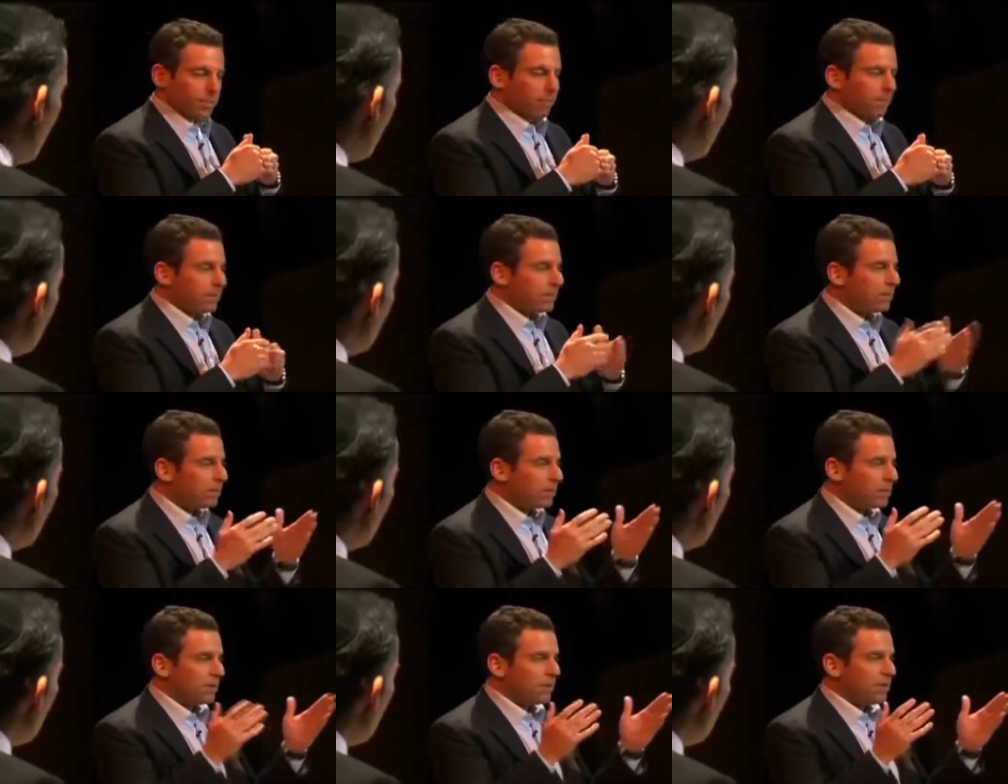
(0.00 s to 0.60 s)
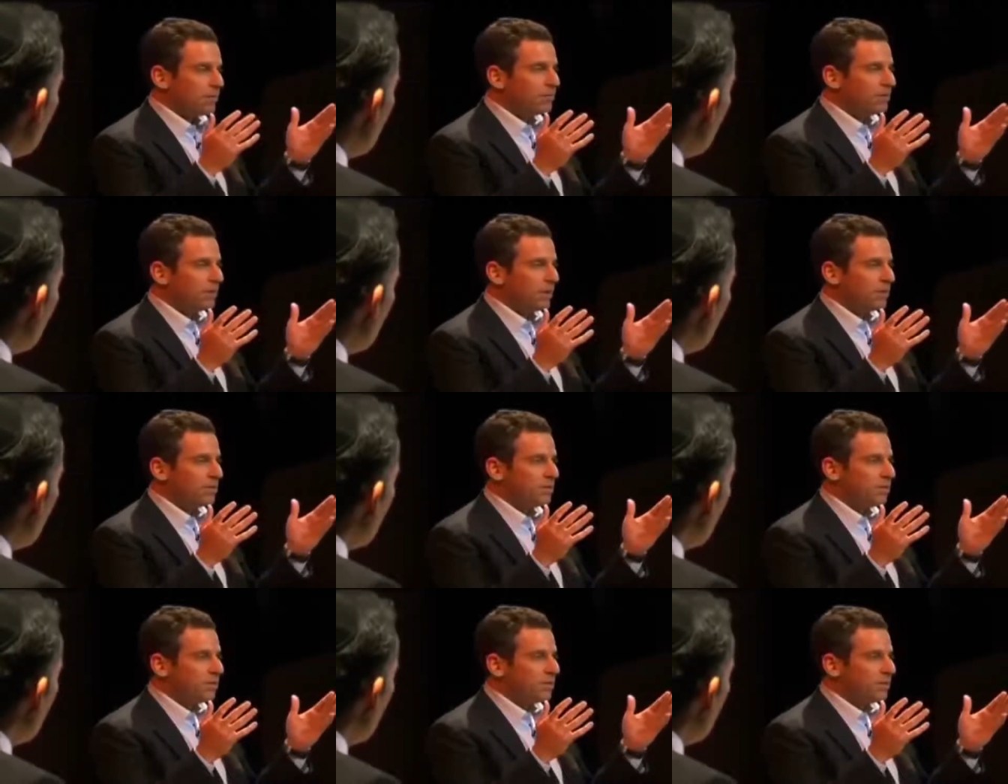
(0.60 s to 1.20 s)
the belief that,
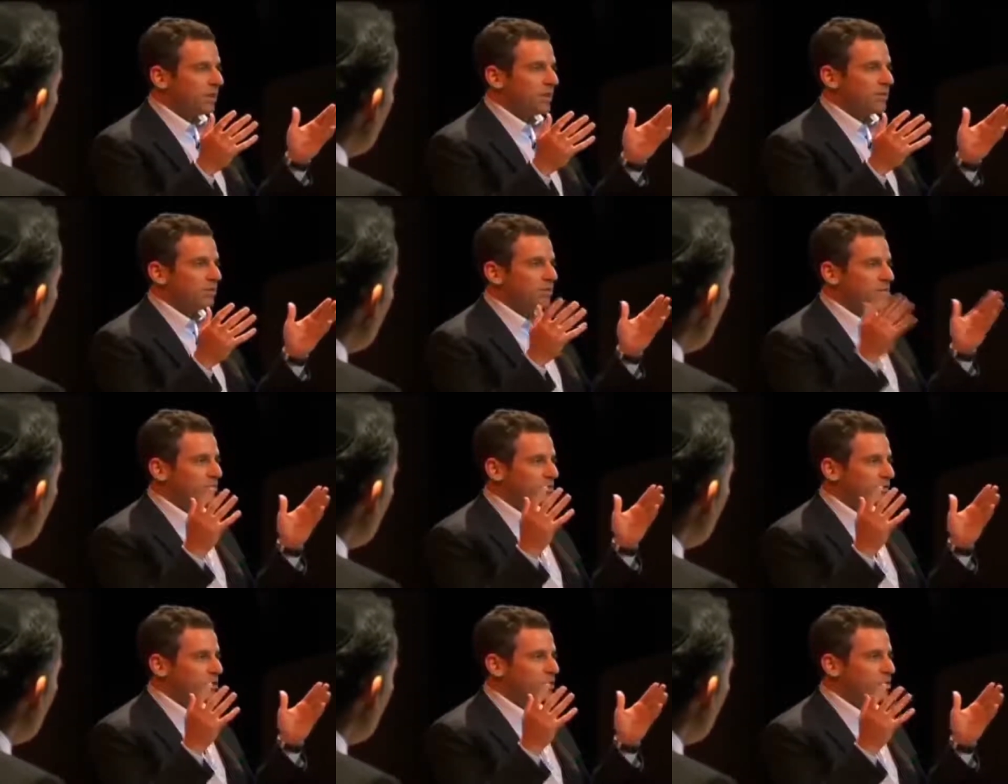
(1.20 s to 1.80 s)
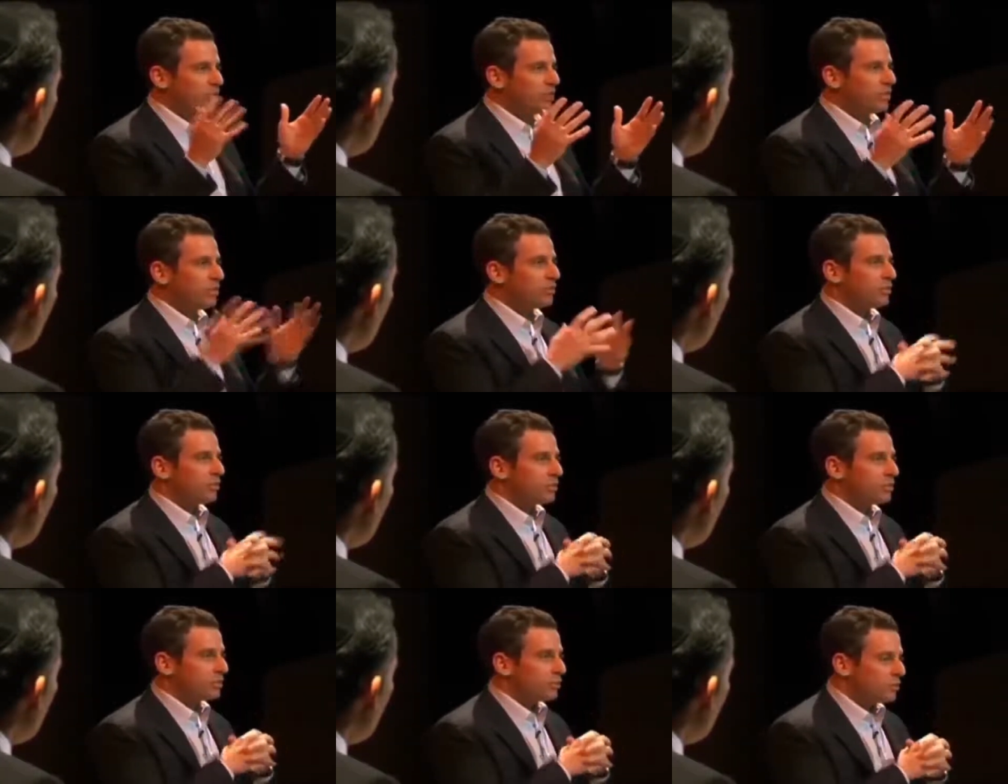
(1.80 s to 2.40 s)
that
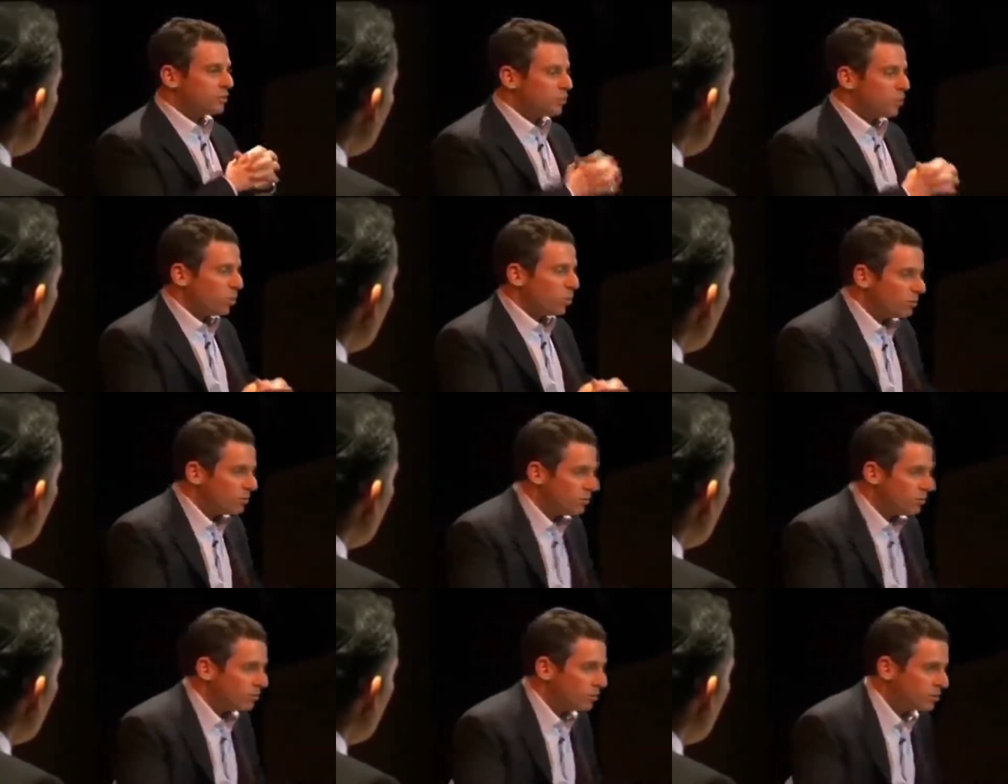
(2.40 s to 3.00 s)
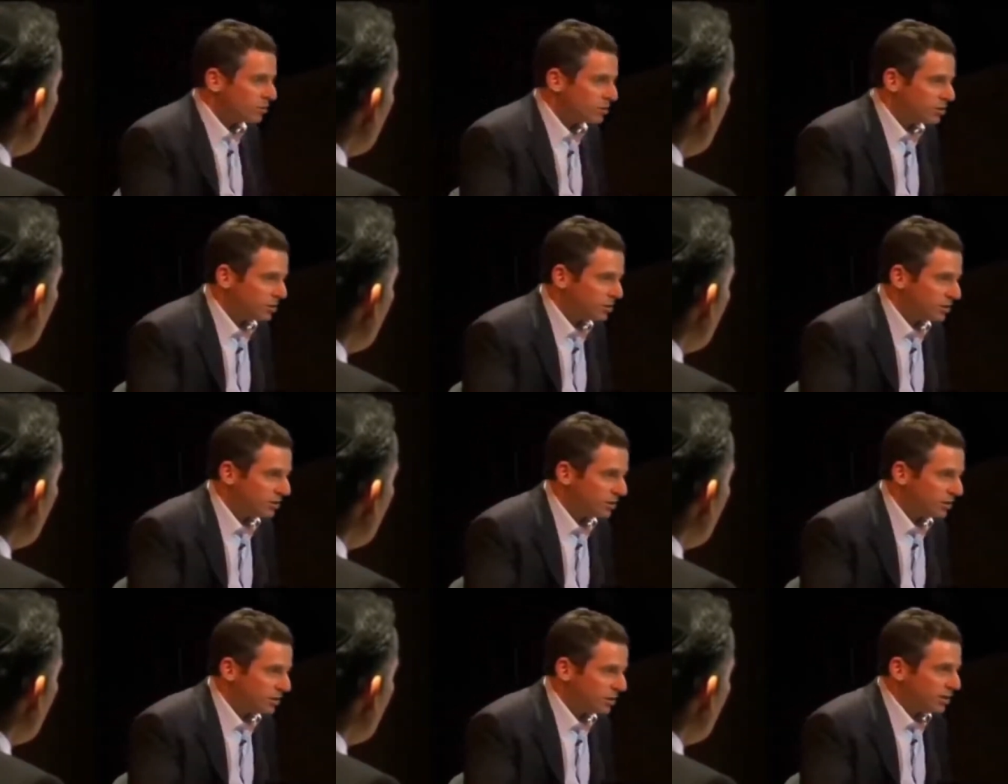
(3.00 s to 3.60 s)
Jesus was born of a virgin
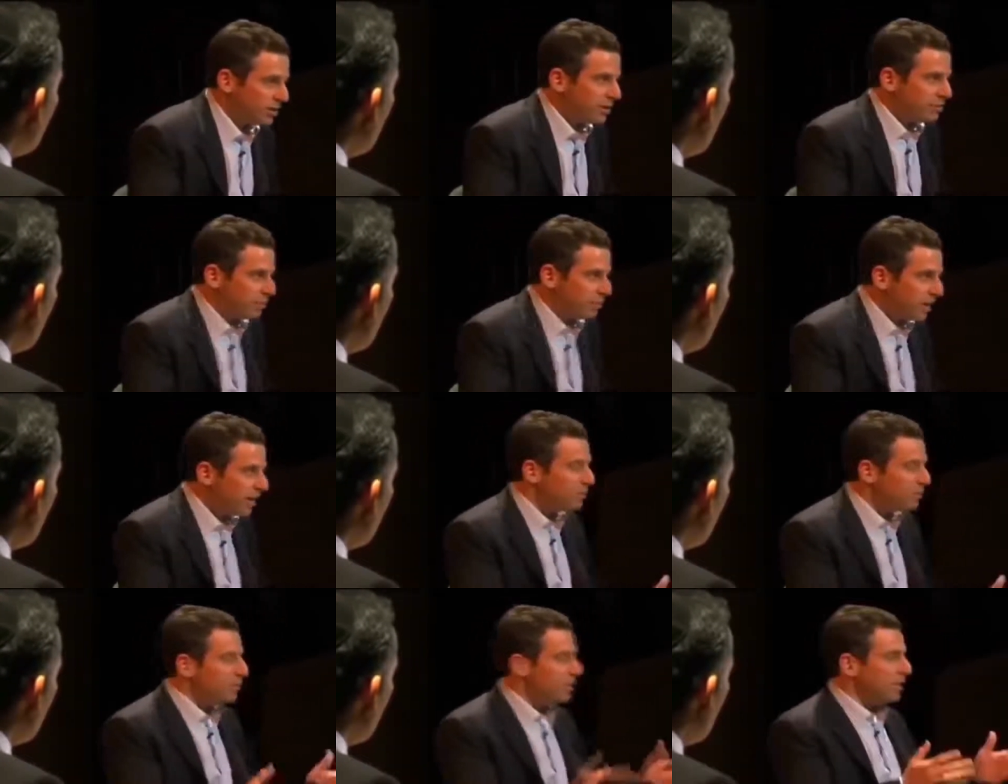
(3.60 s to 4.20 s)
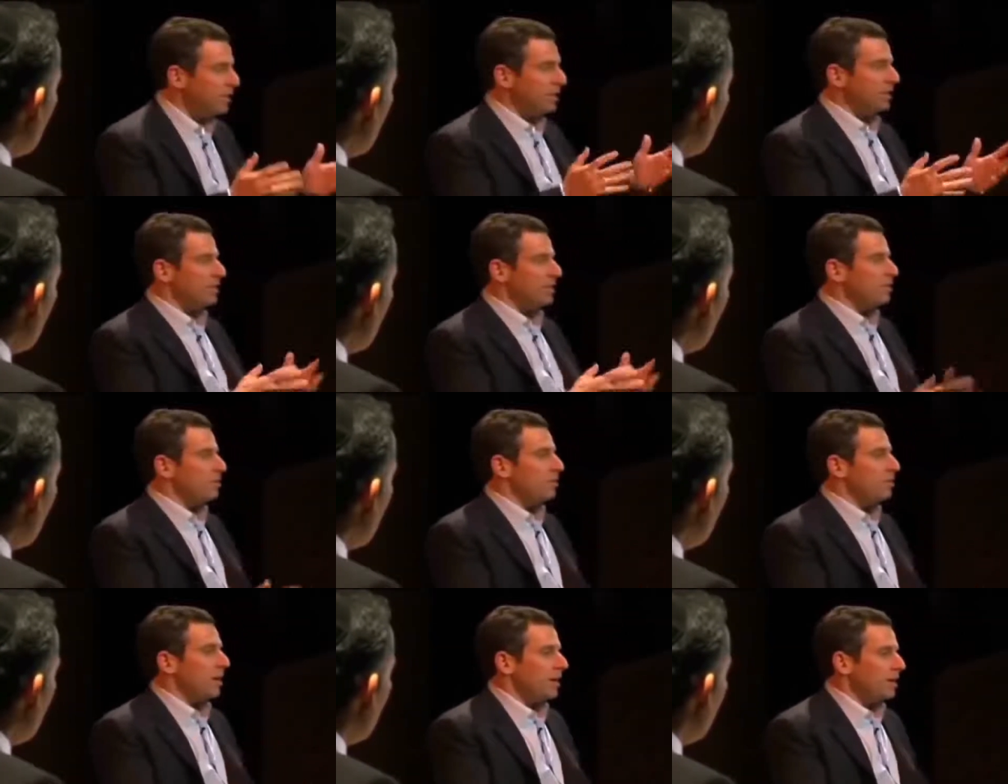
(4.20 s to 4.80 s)
may be
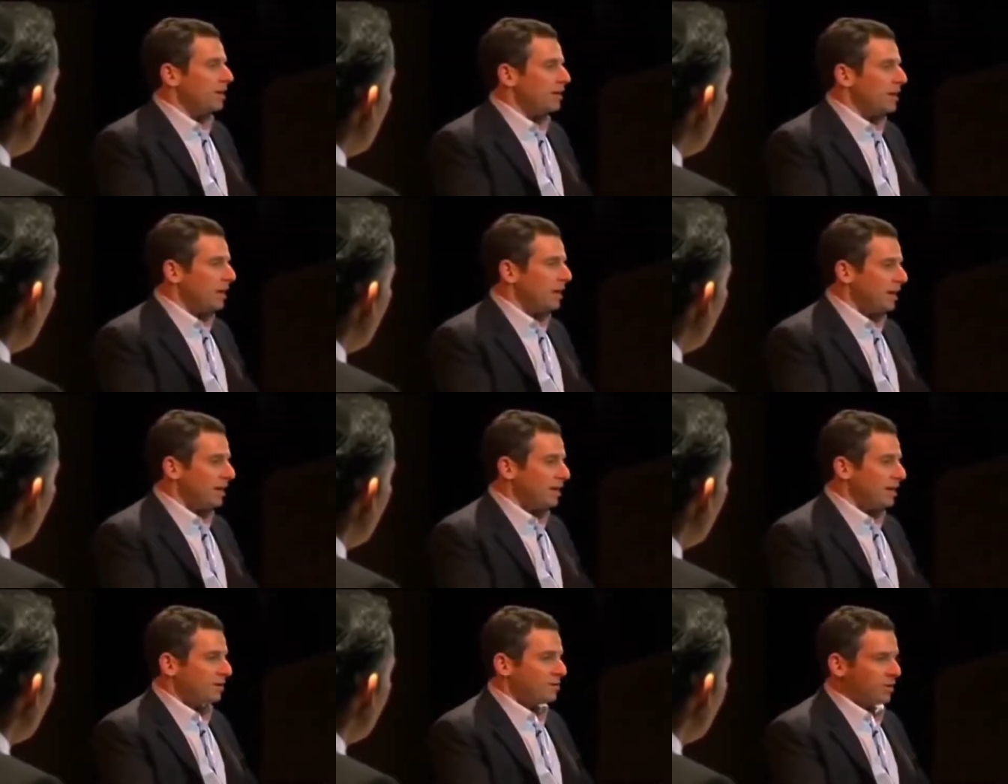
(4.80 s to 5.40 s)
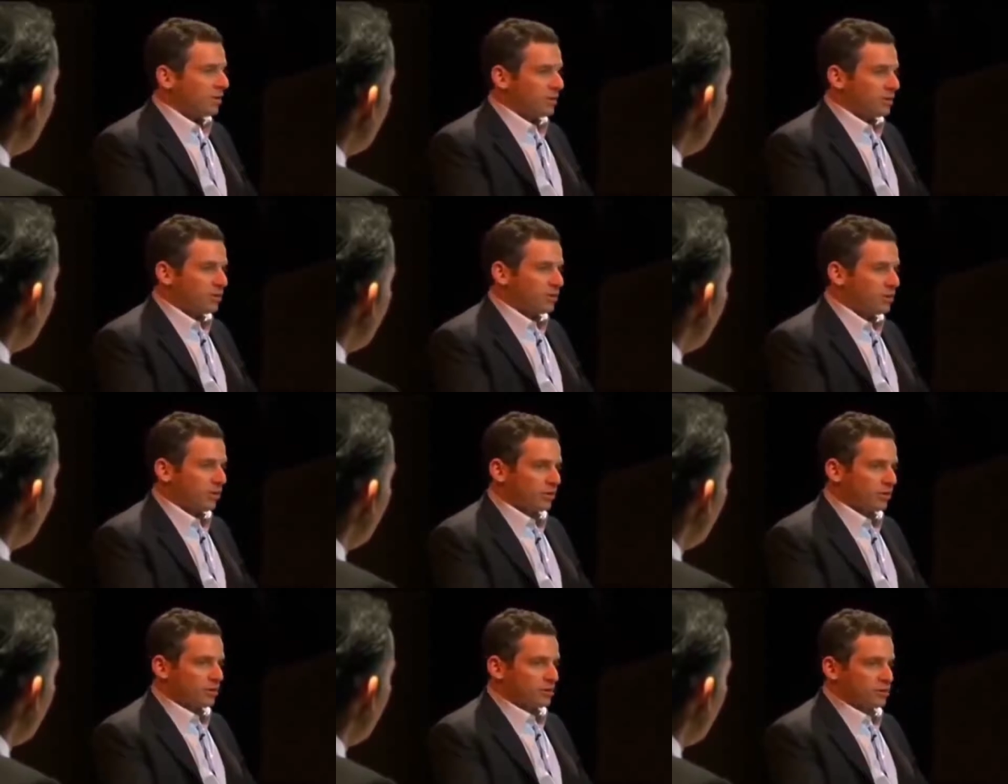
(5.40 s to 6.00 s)
a, a, a
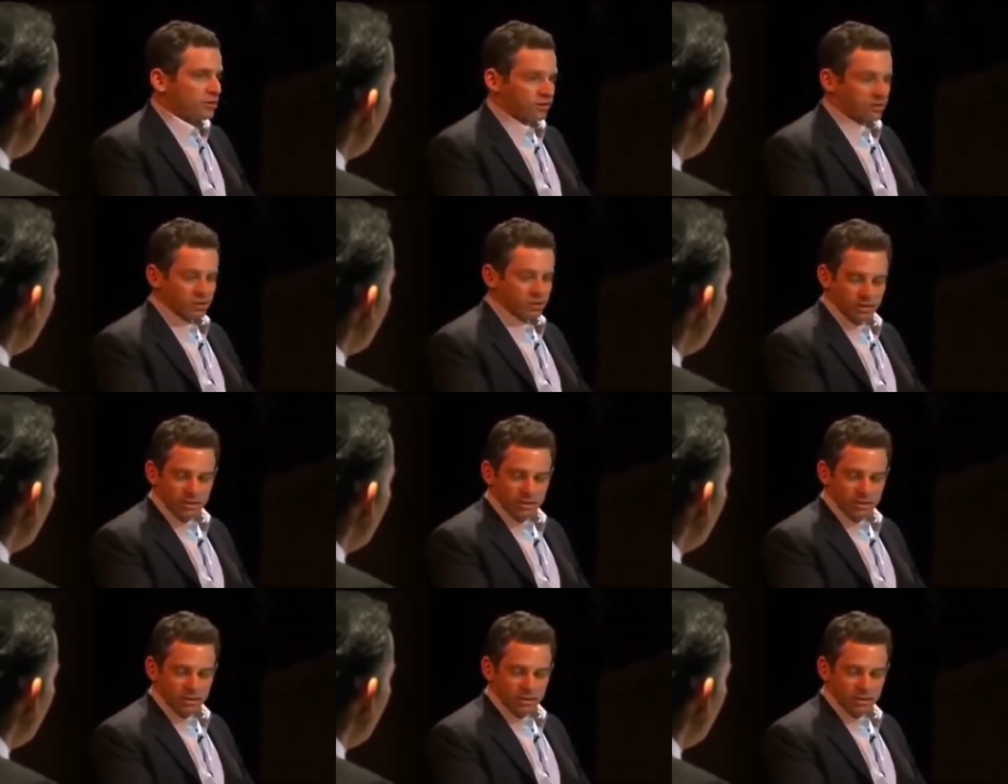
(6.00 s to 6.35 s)
cherished